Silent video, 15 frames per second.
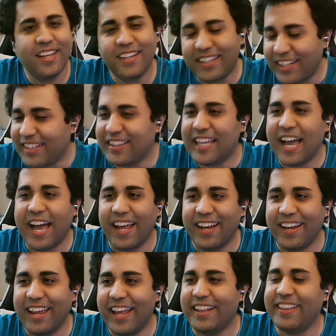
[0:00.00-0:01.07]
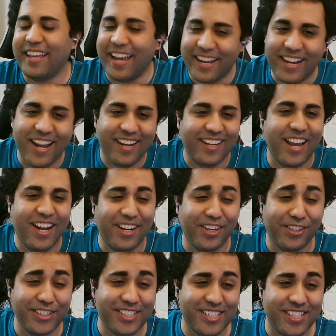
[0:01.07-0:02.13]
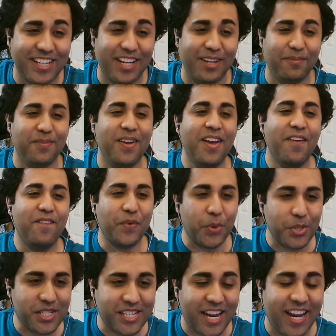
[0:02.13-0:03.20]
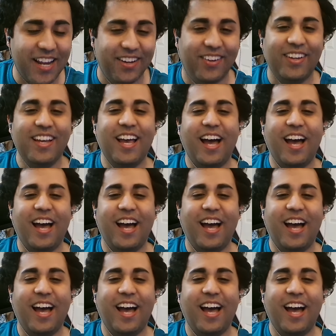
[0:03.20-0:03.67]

Did that. And then I got it on Steam for sale.